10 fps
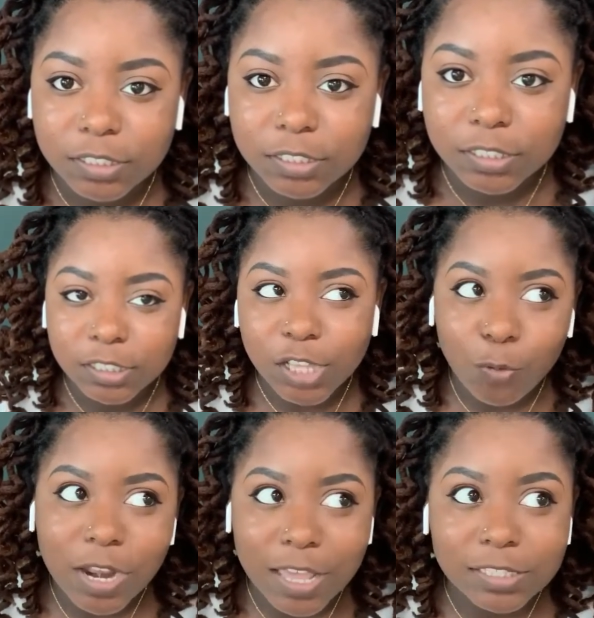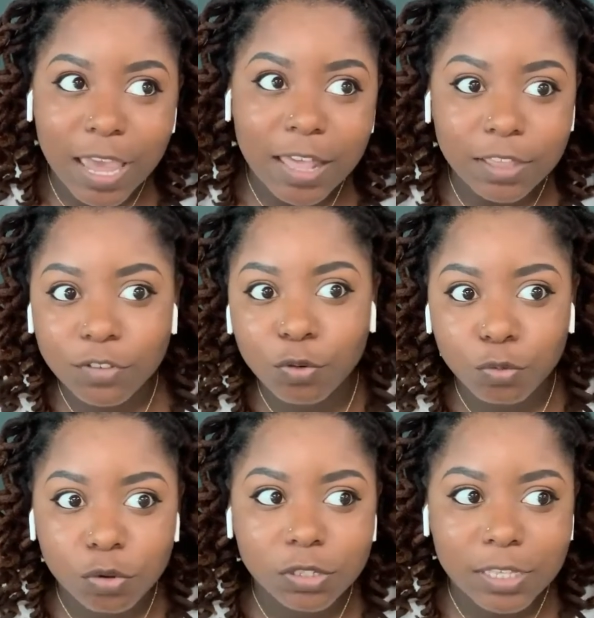So when I say I live in a
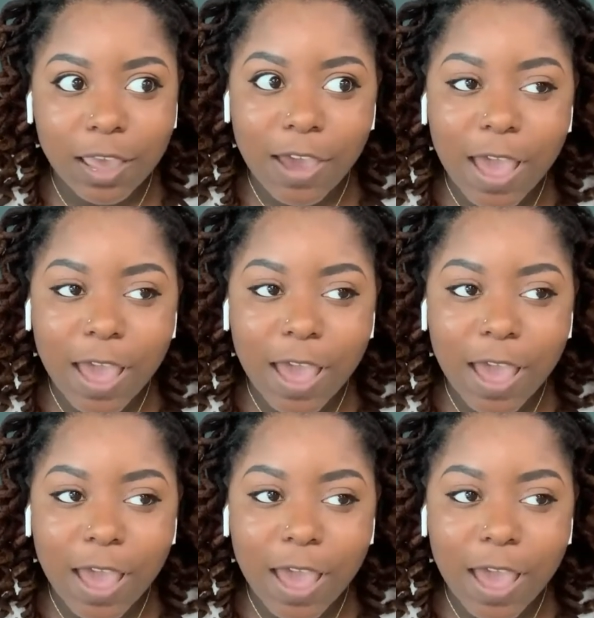rural town,